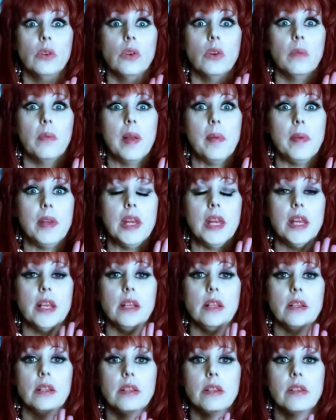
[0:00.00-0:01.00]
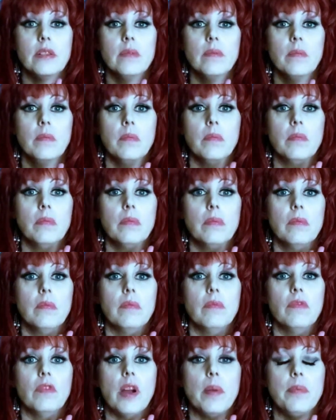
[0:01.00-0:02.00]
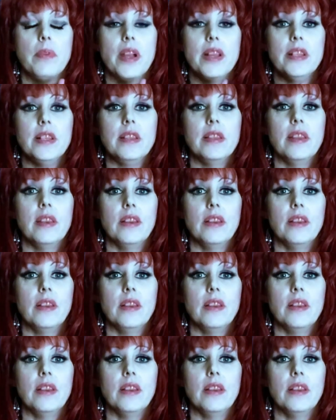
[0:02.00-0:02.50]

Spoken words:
or maybe needs vibrating